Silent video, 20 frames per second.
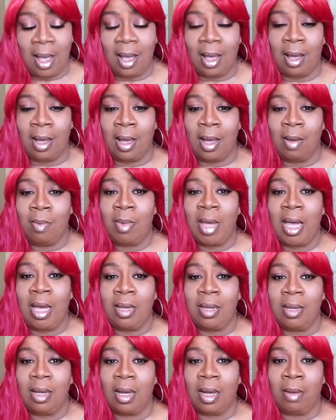
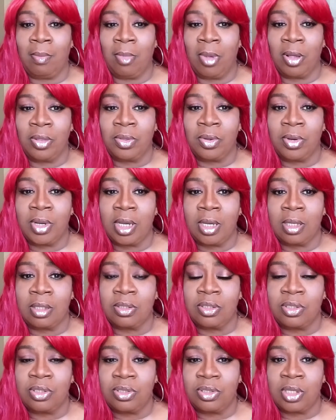A mother
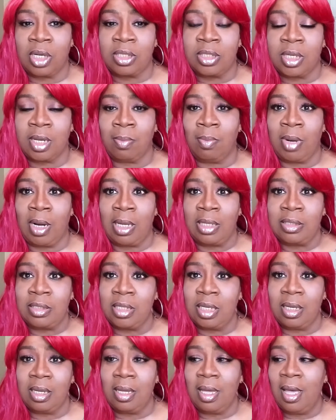is such a
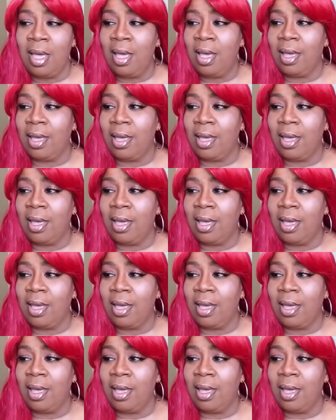blessing,